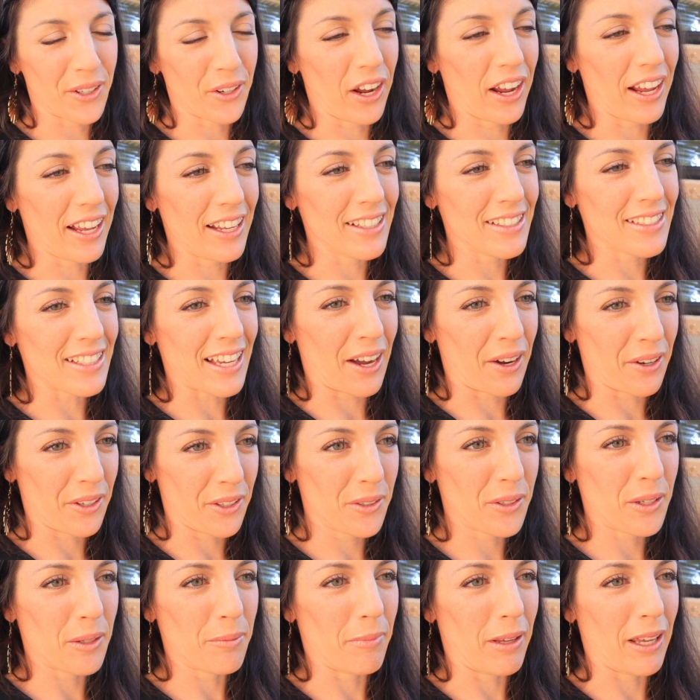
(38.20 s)
you guys how
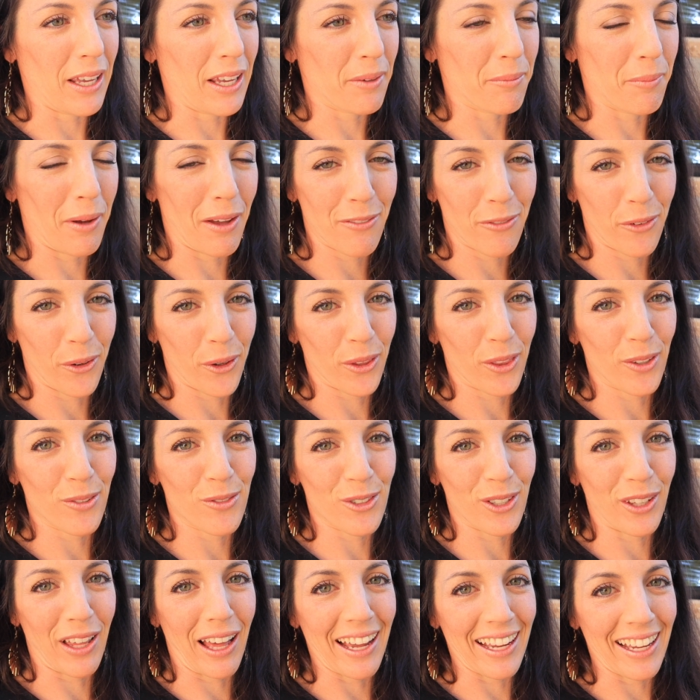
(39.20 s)
you can make my fourth of
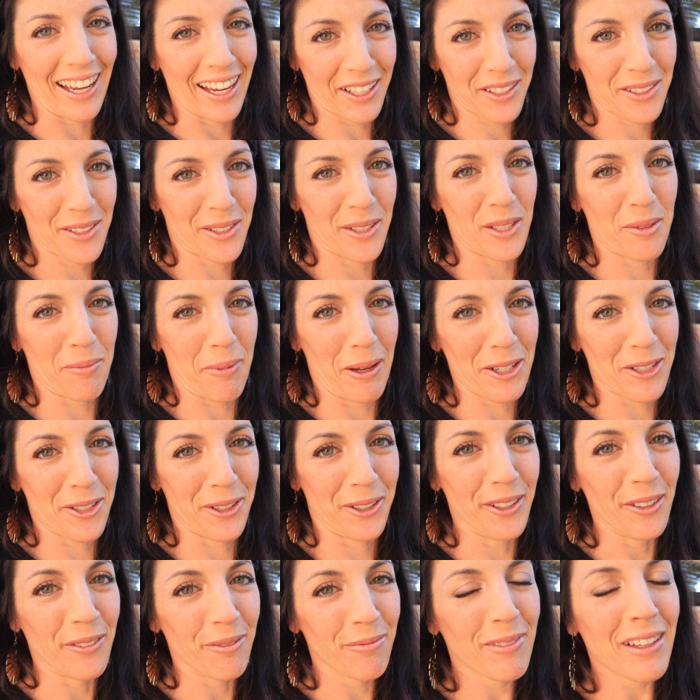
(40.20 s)
July extra
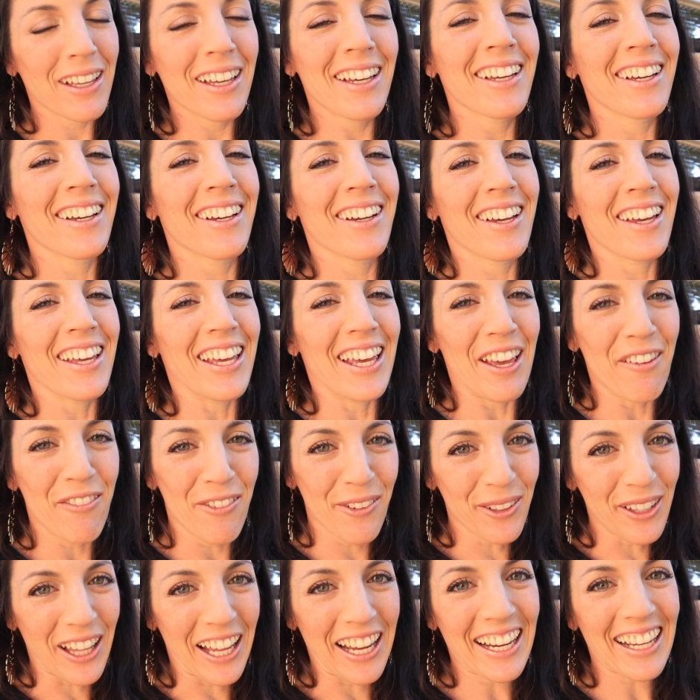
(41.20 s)
special?
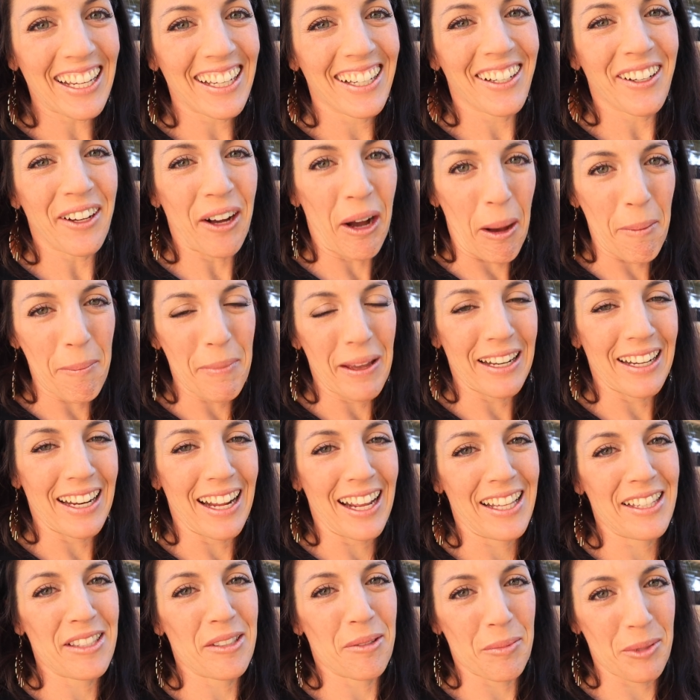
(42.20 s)
If you like, comment,
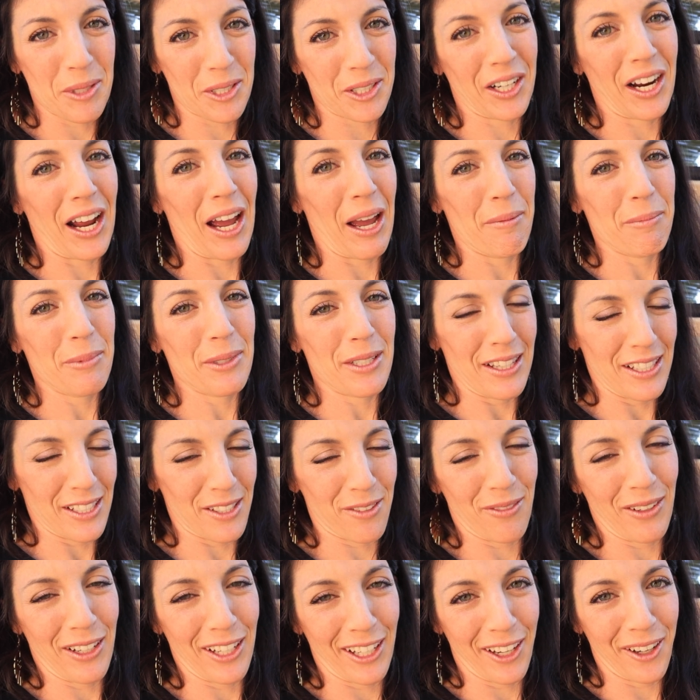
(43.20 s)
and subscribe to
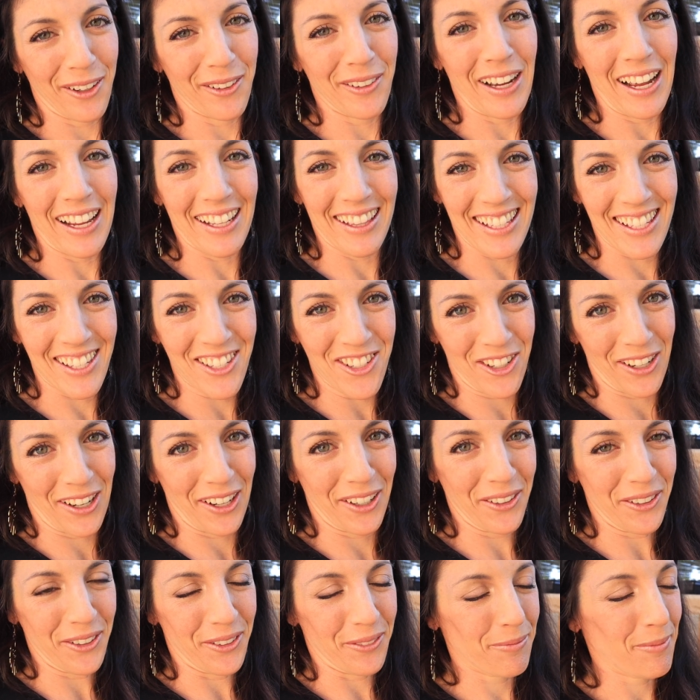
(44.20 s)
this video and this
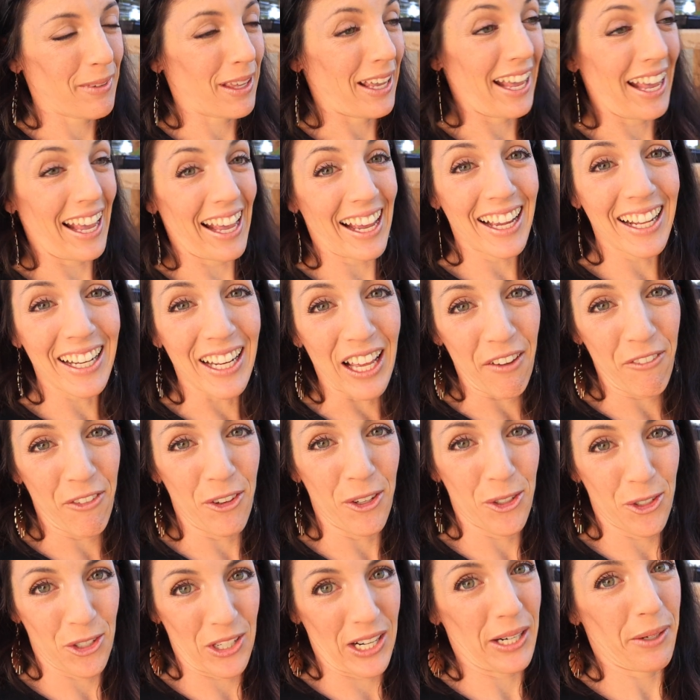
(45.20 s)
channel, and if
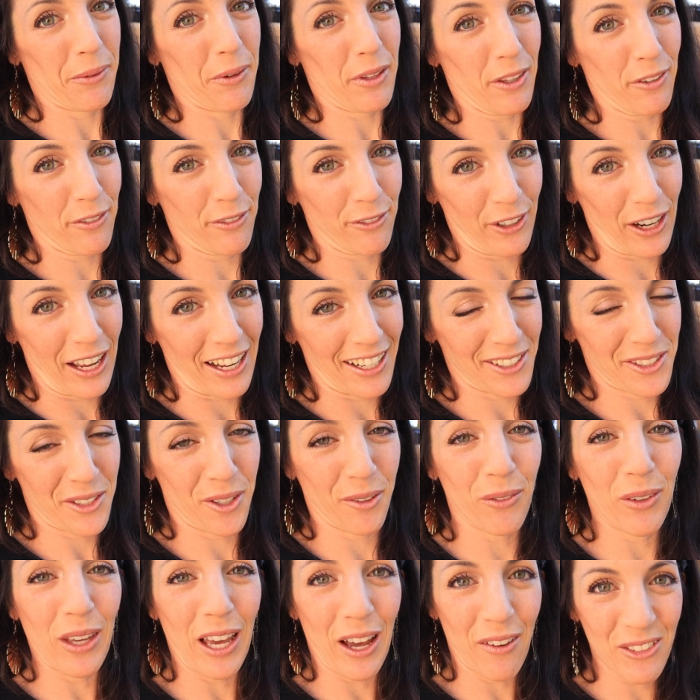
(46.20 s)
you share it with a friend. So
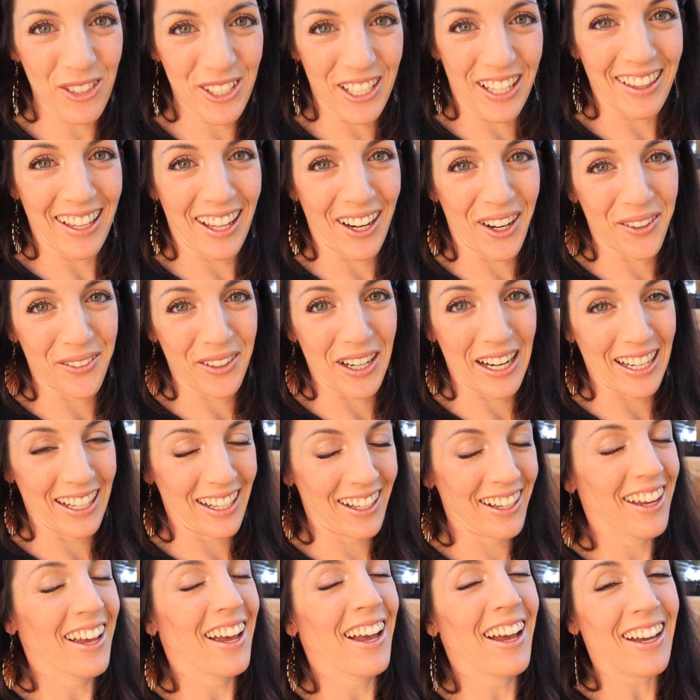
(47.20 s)
if you haven't done that
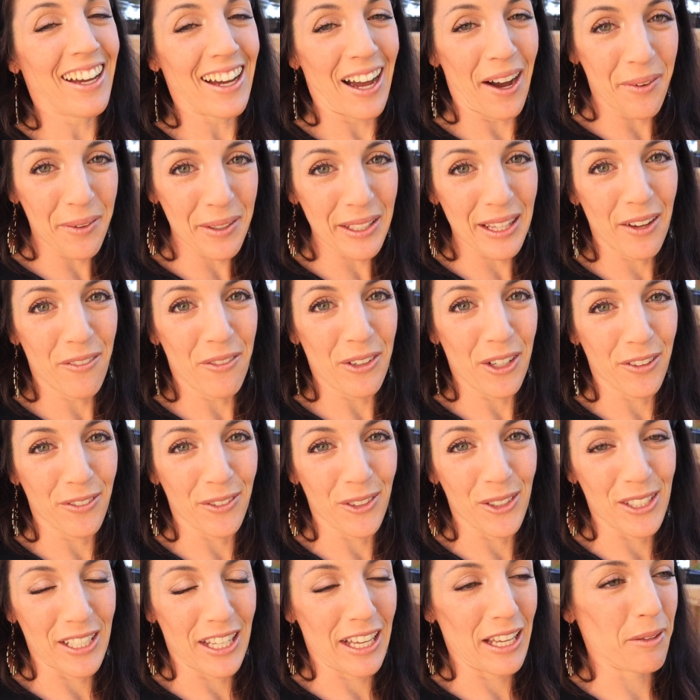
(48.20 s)
already, I would love it if
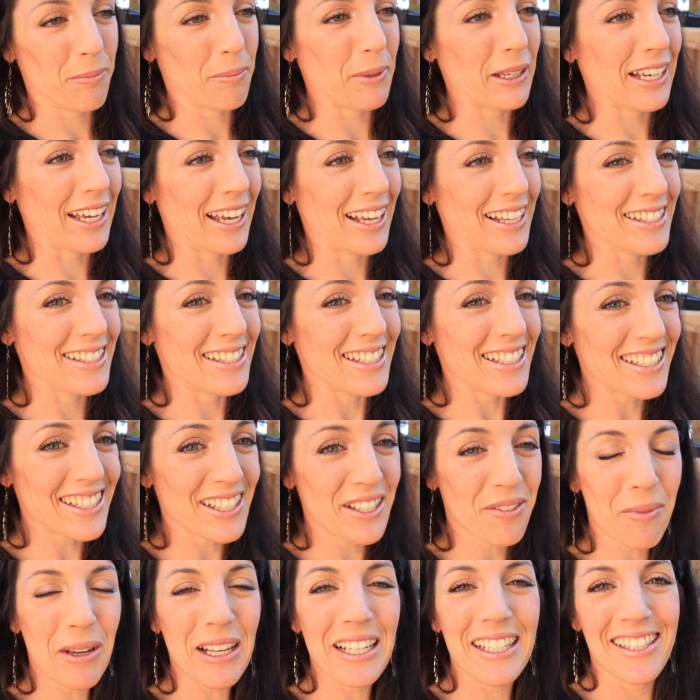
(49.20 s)
you did, because this
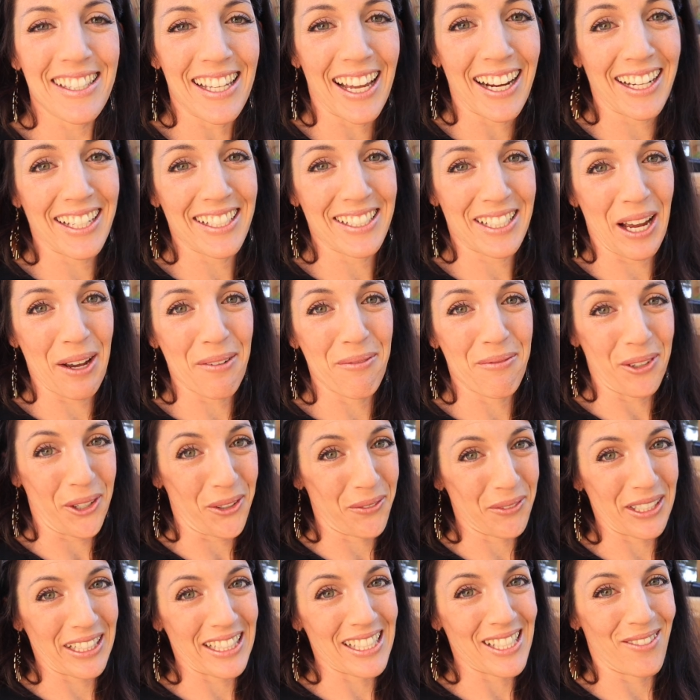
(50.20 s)
is my second time
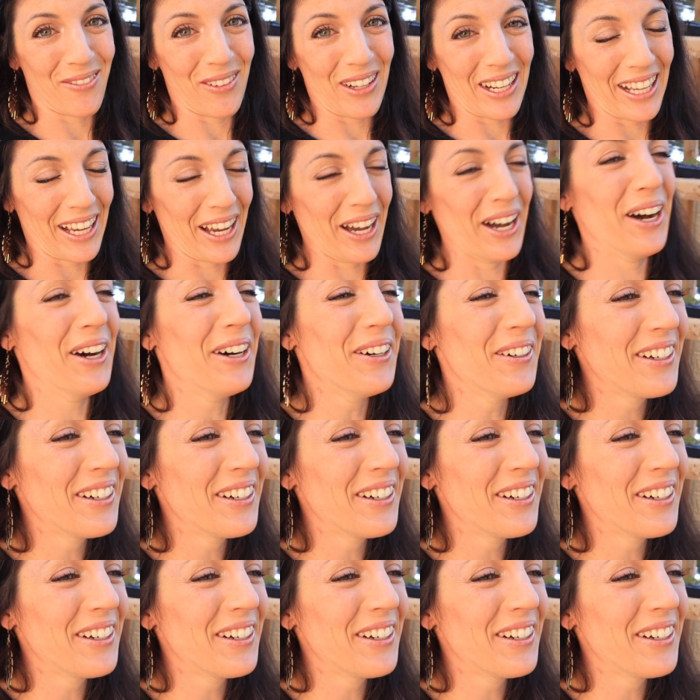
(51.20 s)
filming this video.